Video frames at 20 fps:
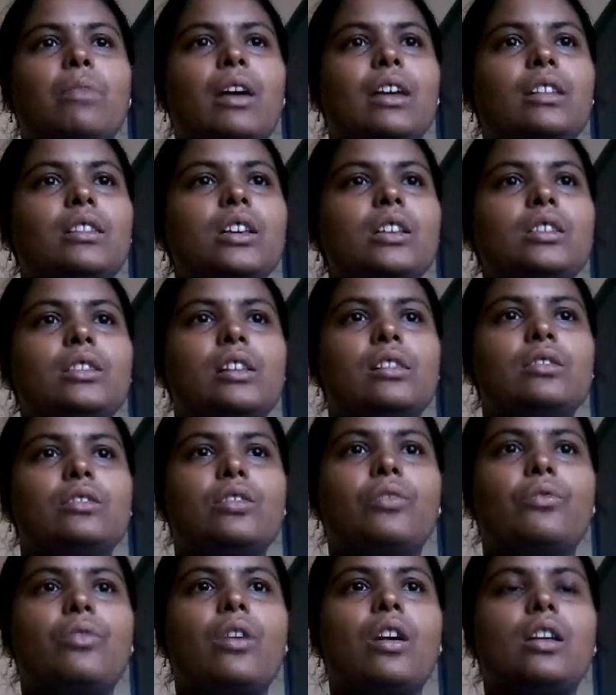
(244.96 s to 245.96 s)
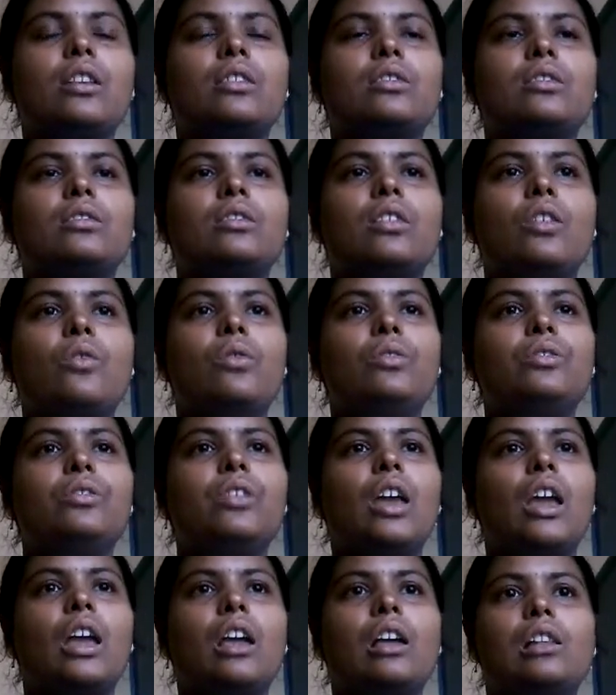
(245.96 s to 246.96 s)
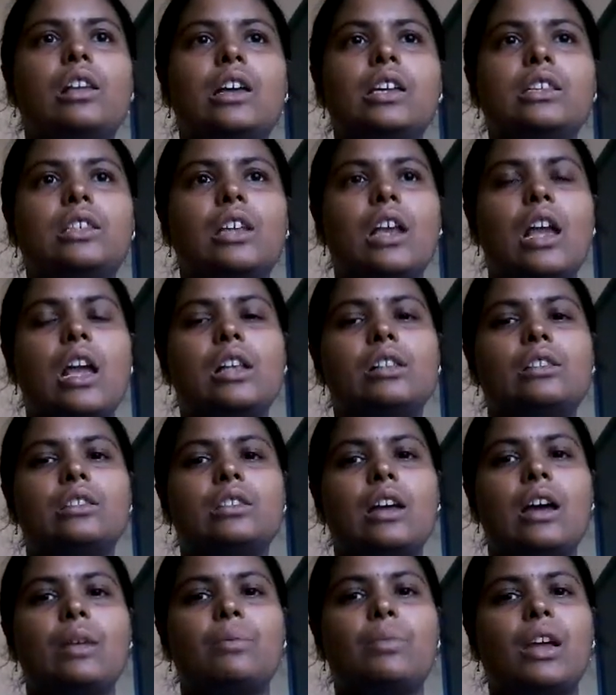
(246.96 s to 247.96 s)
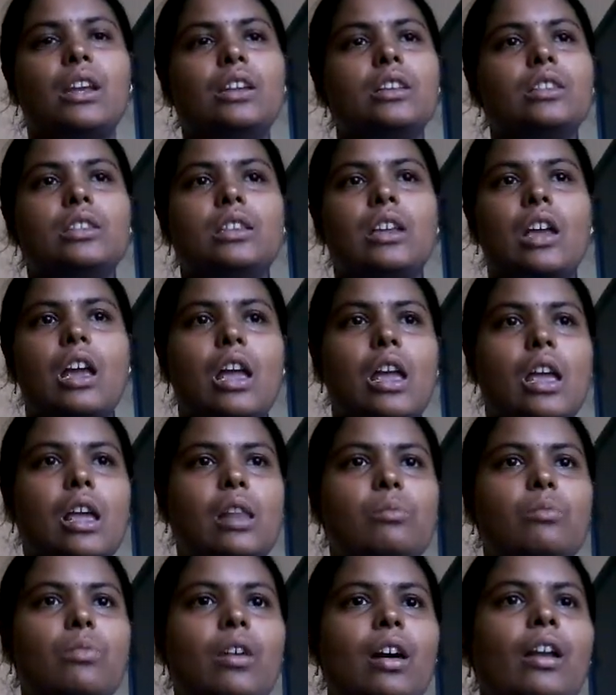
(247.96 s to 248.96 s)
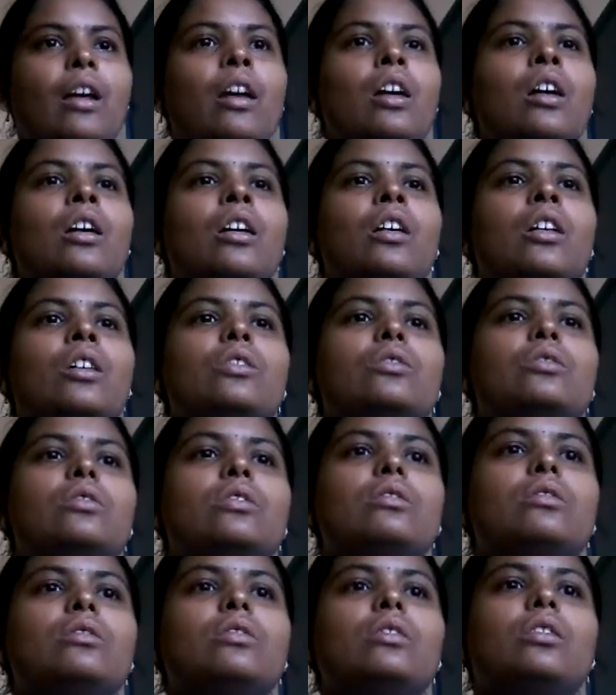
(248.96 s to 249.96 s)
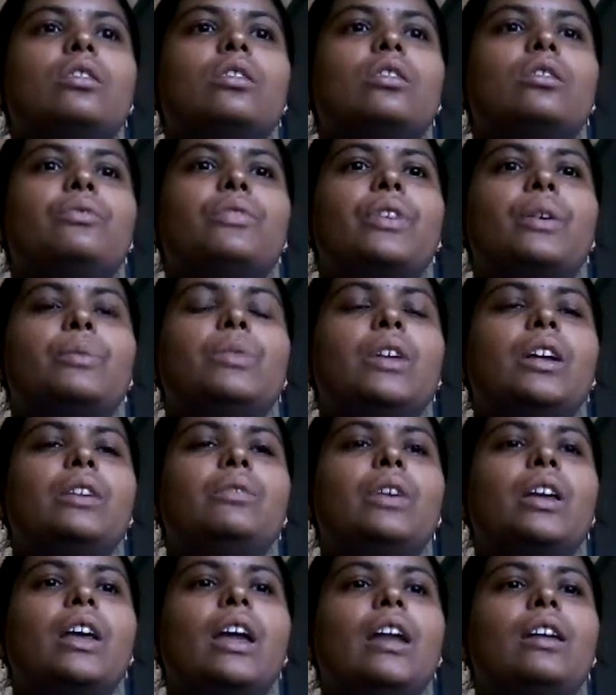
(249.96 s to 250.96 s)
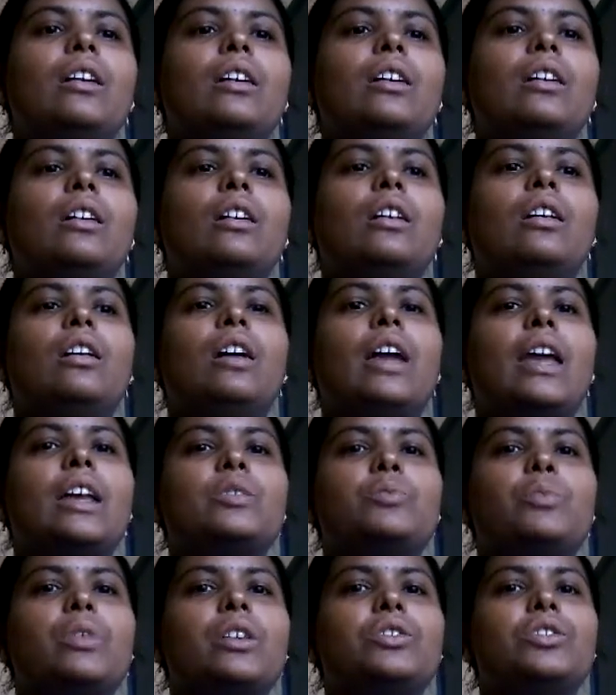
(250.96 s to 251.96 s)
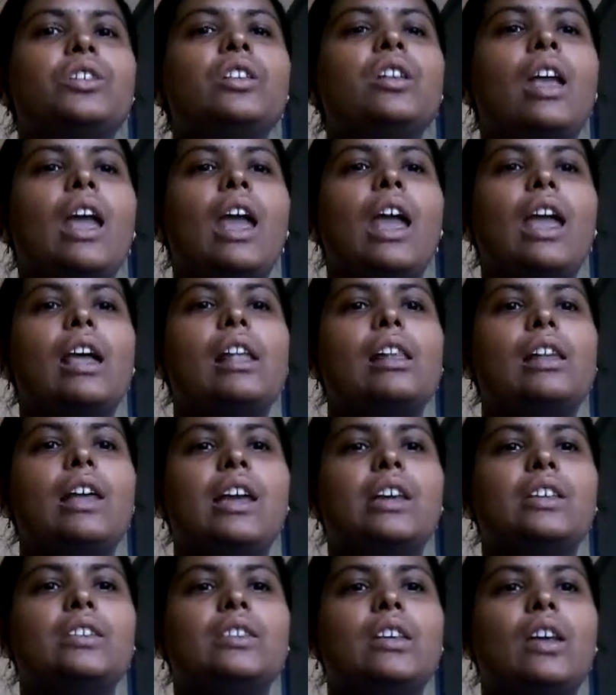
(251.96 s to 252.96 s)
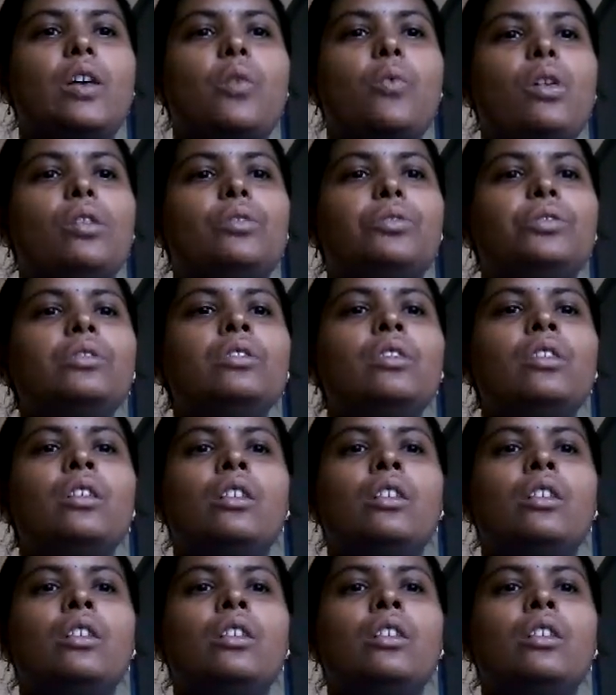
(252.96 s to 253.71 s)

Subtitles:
by the cells. Q naught x is equal to KLA CAL star minus CAL bar. So from that we get expression KLA is equal to